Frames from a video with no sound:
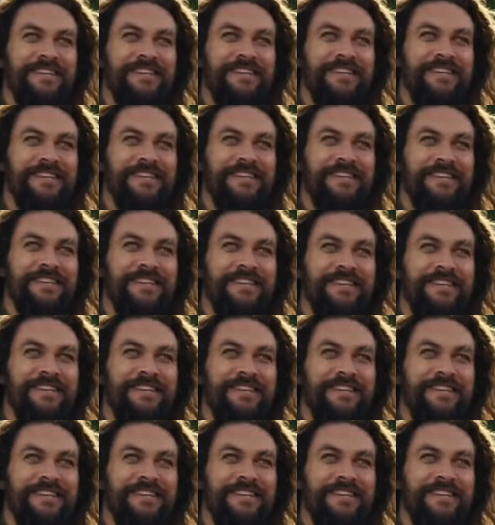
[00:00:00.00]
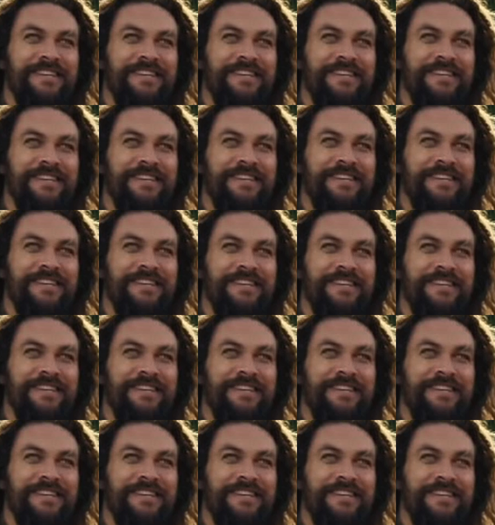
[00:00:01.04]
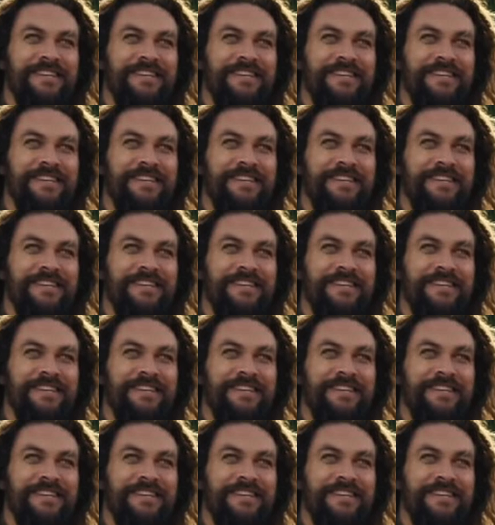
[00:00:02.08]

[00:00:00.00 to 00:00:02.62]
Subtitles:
No words are spoken by the person on screen.